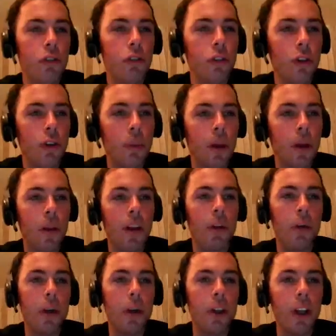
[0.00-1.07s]
too sure about
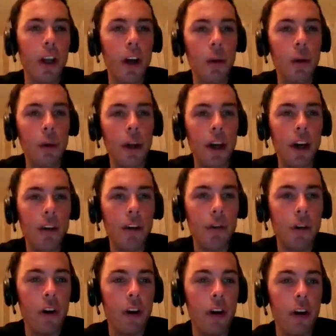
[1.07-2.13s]
that right now. We
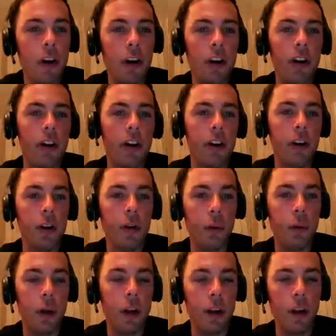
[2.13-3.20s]
have,
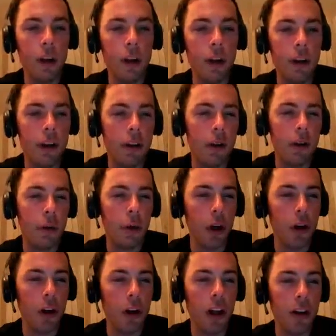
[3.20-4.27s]

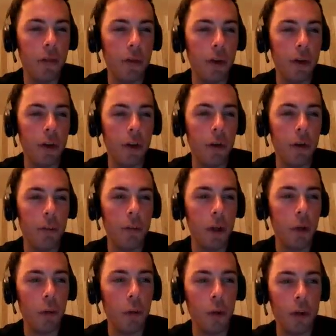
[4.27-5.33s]
we're going to have a
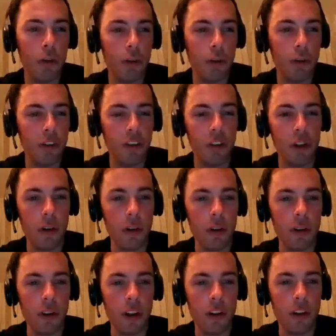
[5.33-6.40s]
middle winter
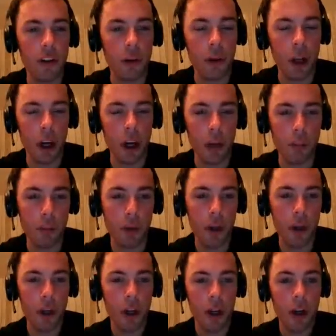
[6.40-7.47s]
season that's coming up,
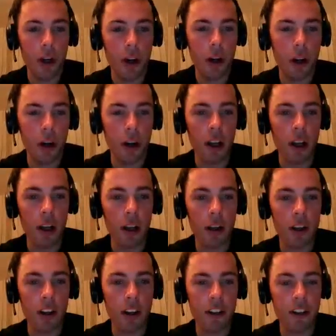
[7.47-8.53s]

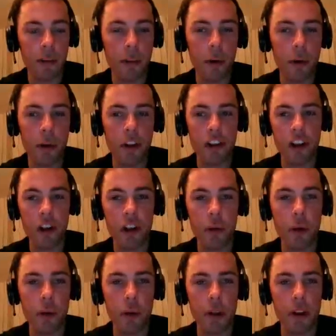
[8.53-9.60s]
like December and
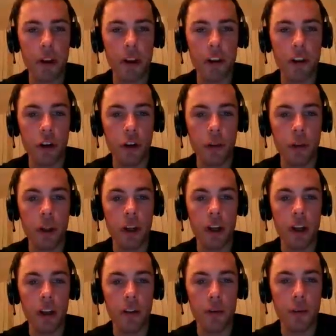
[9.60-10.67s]
January. That's going to be
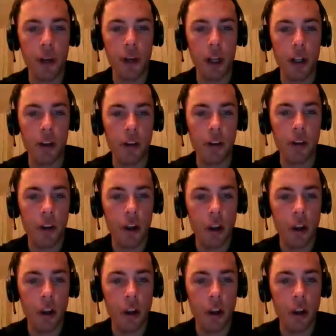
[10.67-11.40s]
like filled